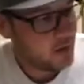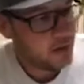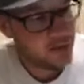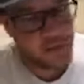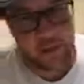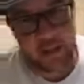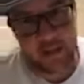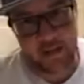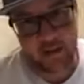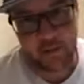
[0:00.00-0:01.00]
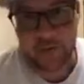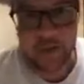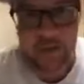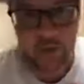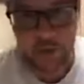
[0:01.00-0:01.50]
It's going to be easier to
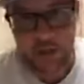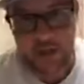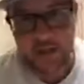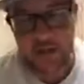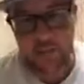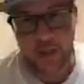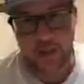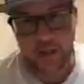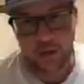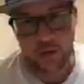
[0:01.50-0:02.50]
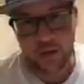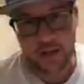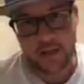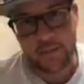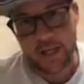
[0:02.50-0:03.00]
find an organizer because the
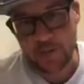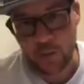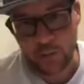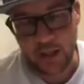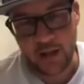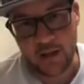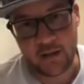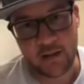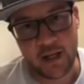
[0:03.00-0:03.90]
organizer makes more money.